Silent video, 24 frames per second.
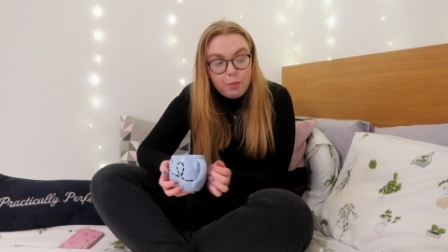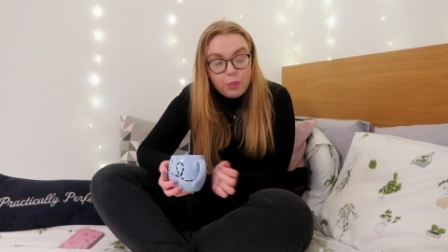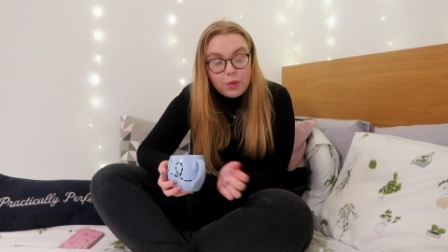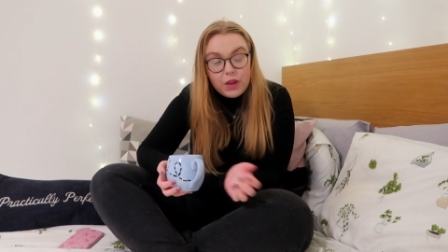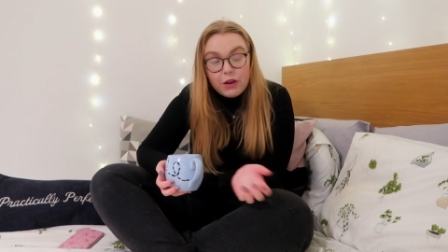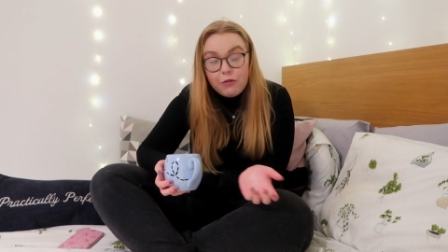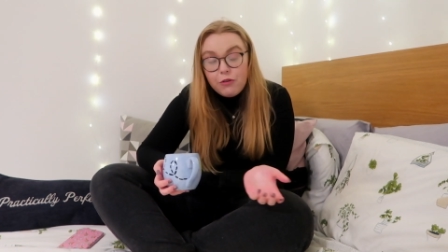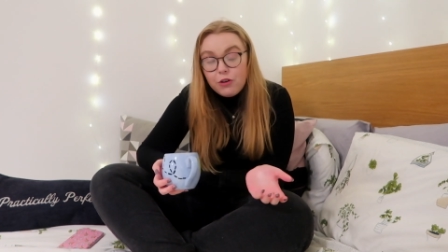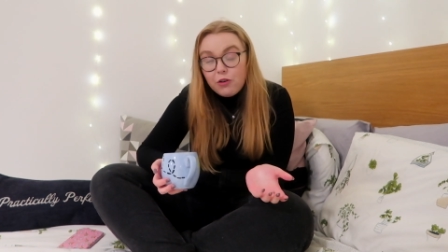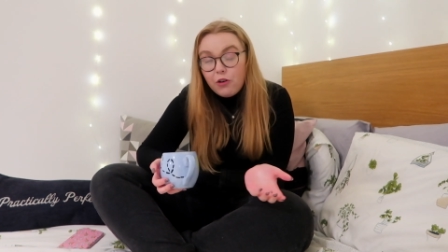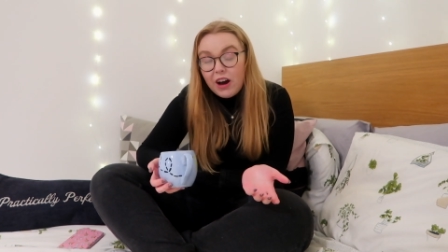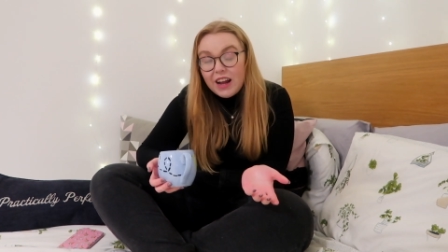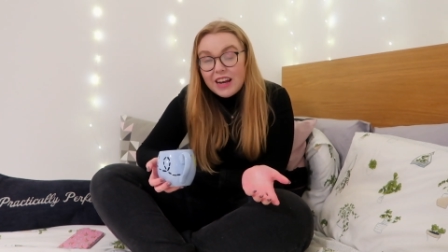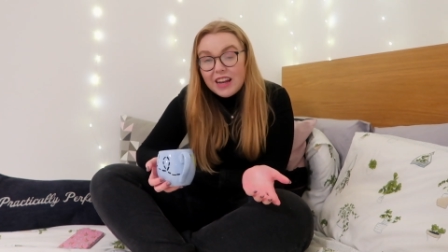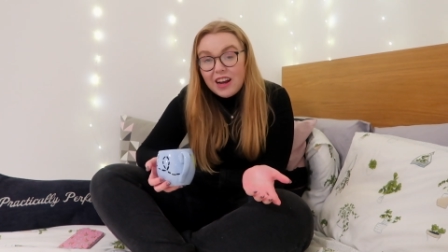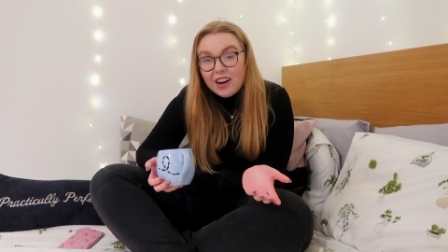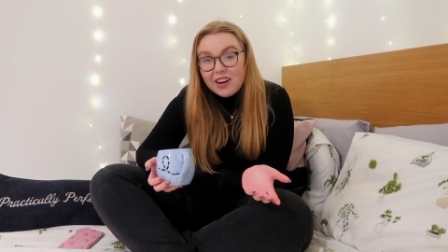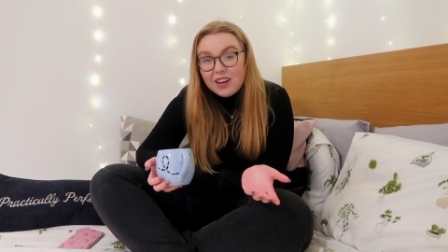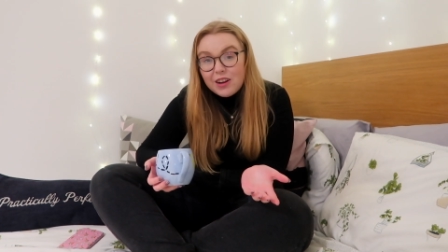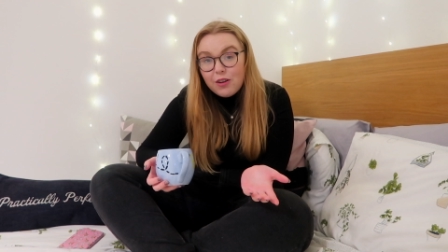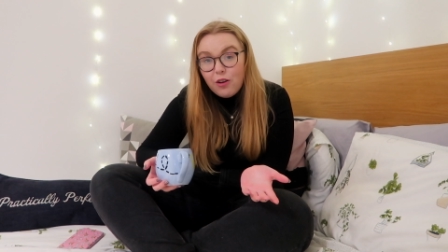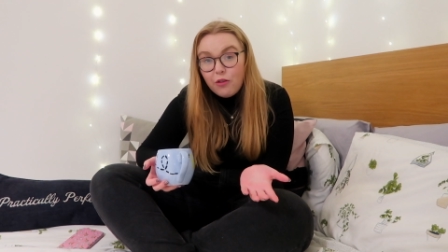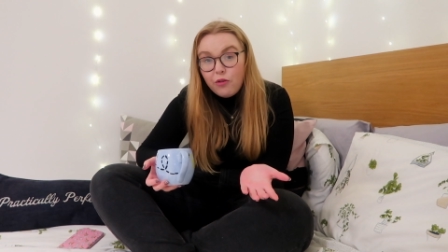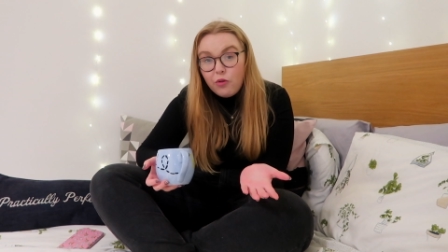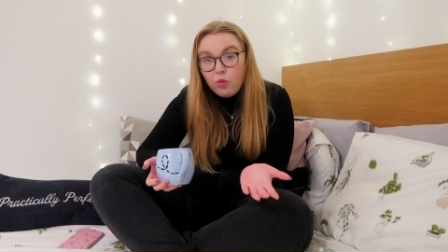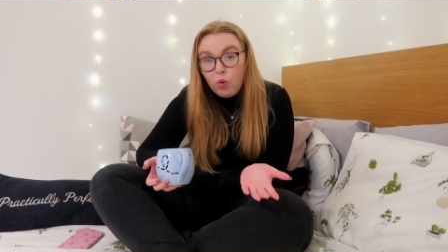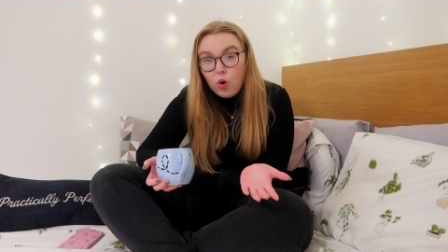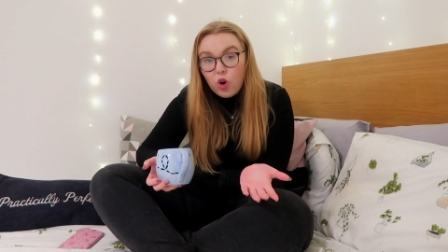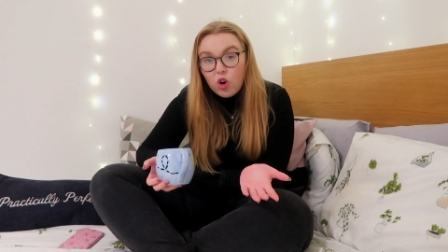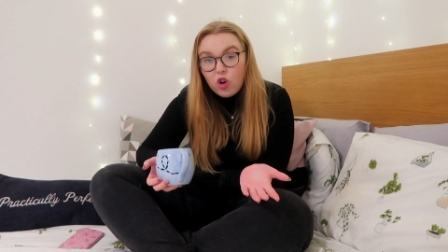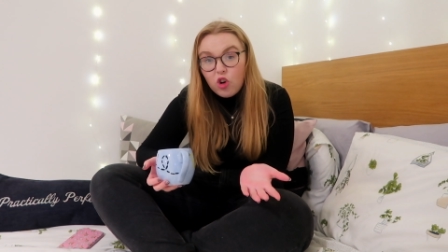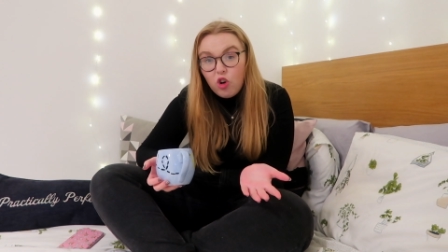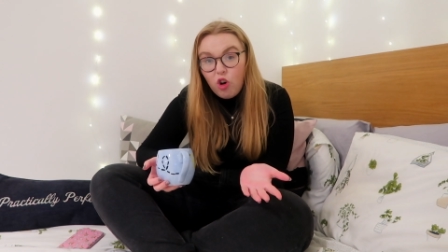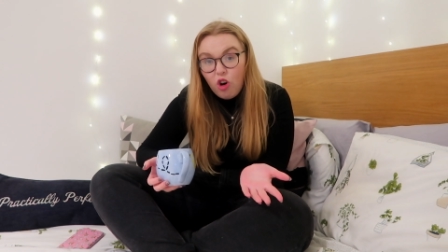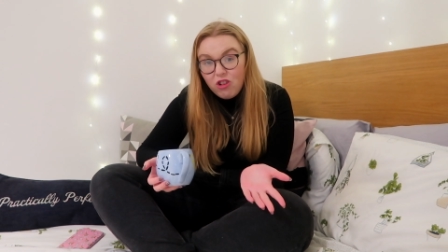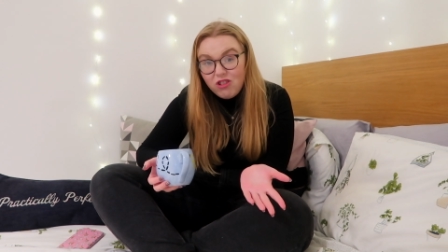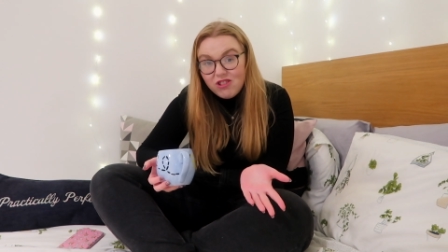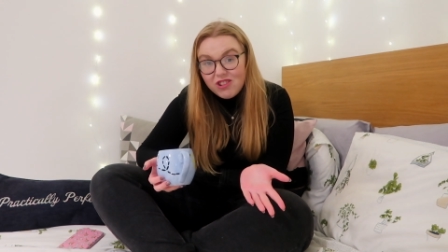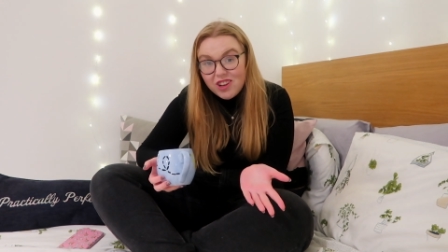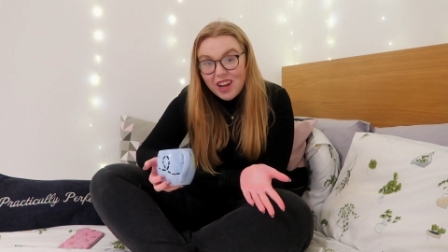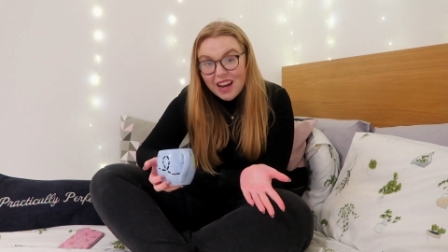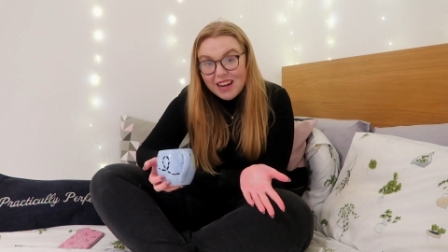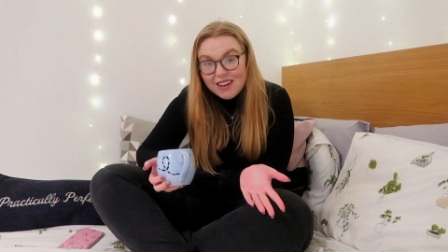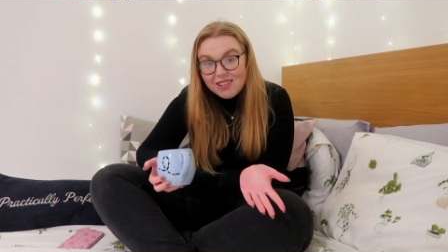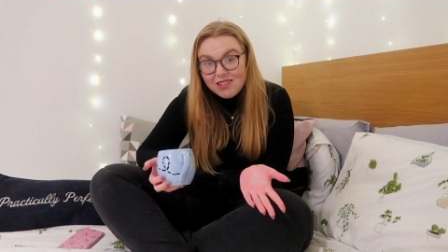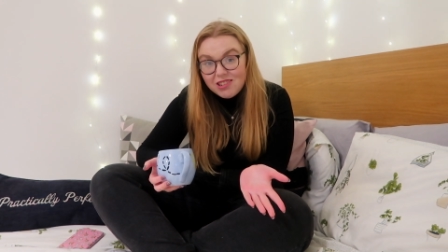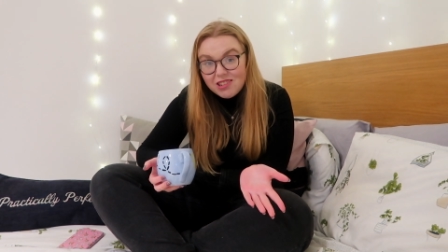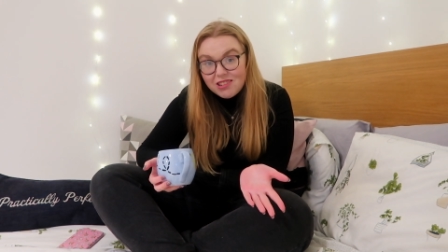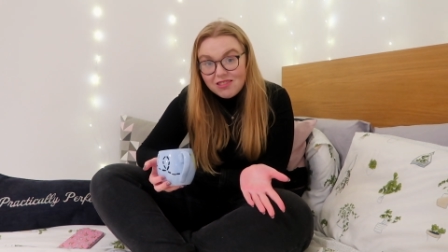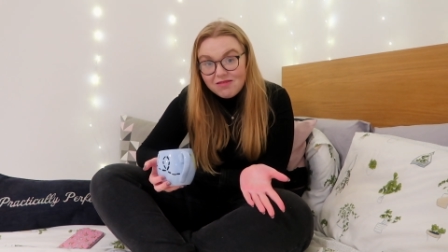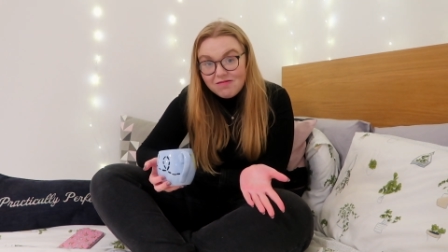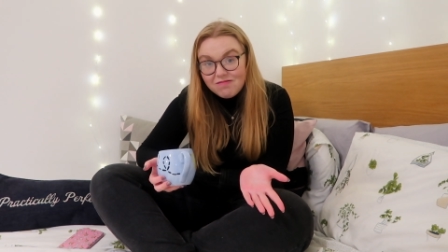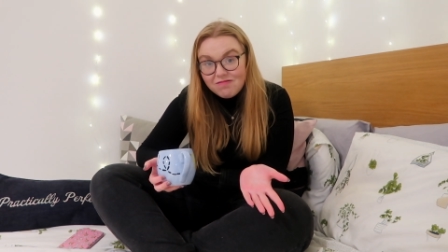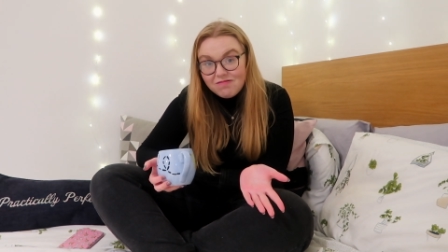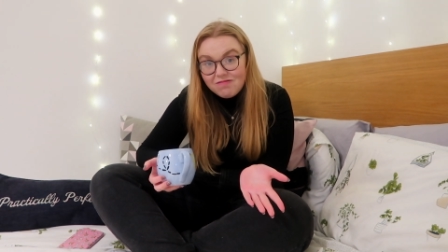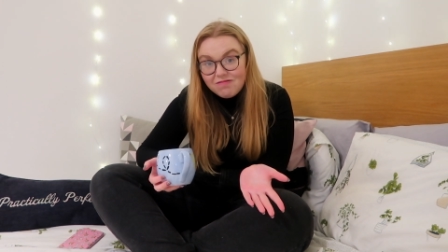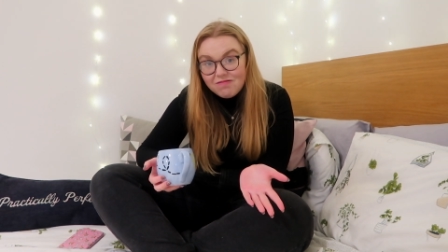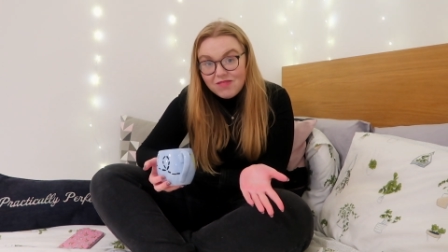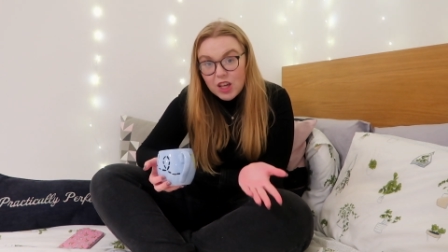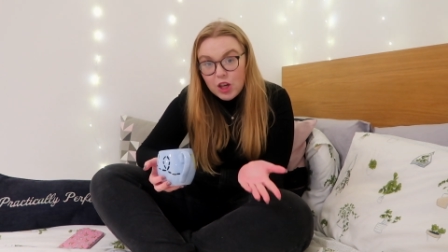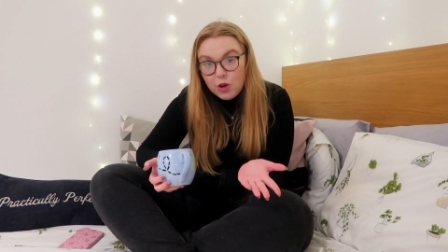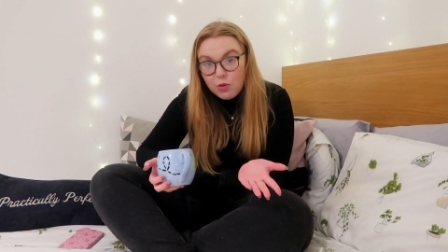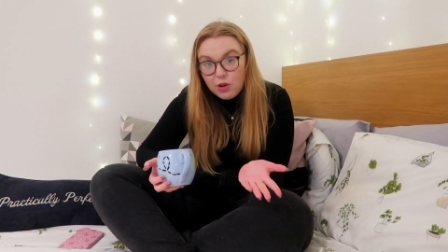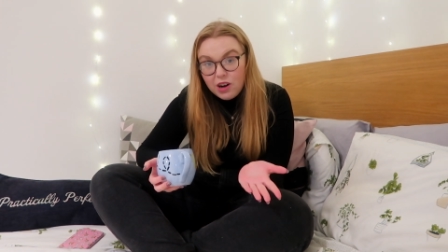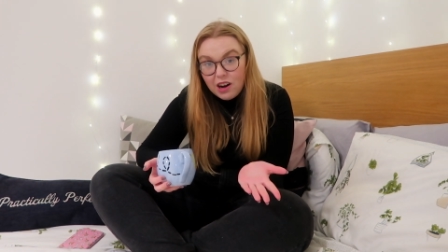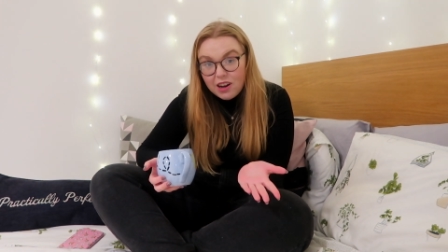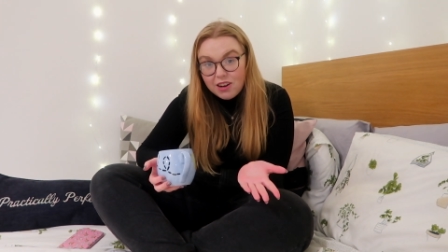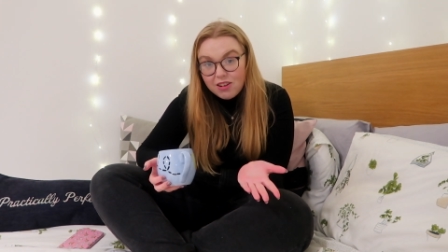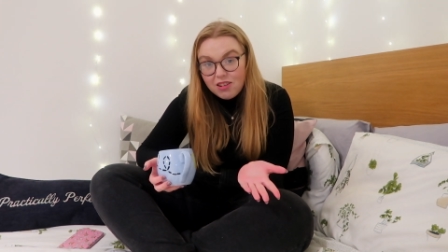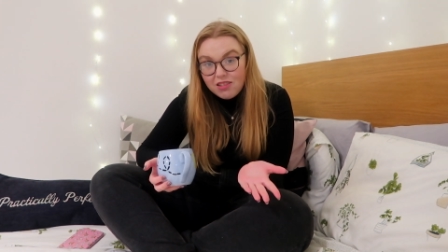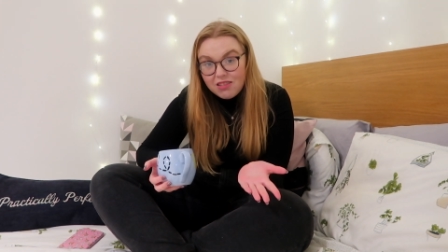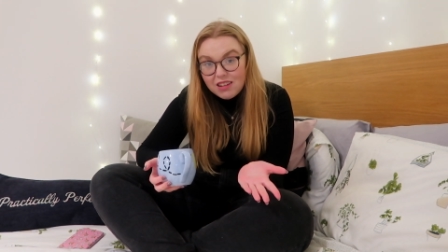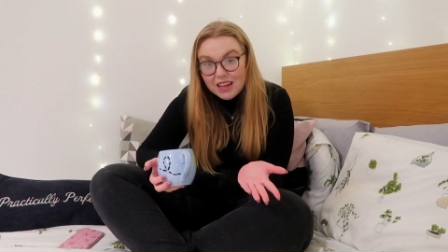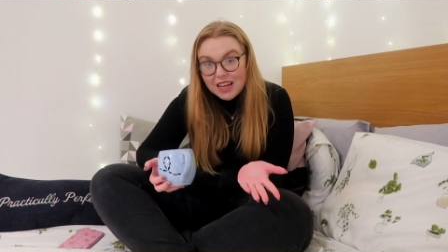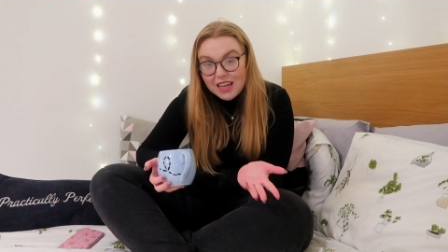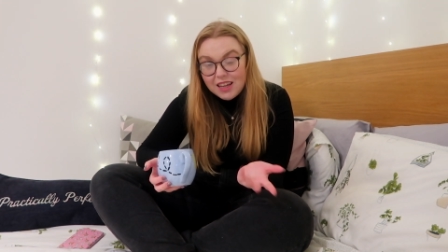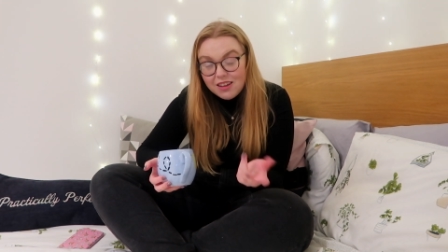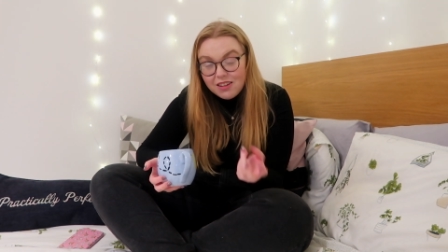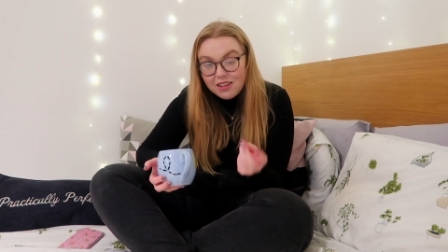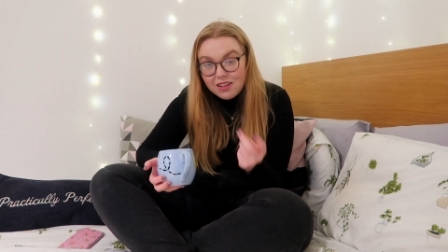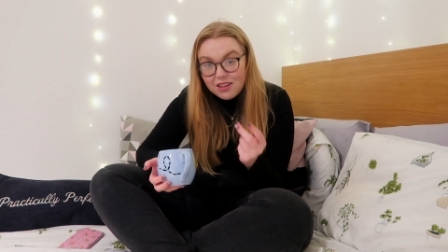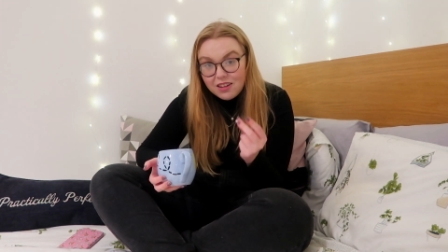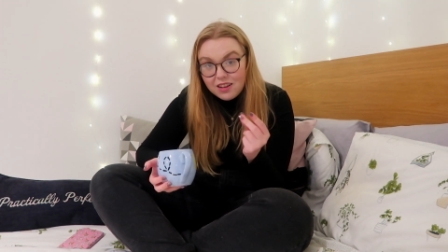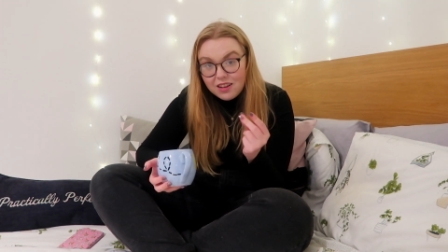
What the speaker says: If you've got any idea of what content you would like to see,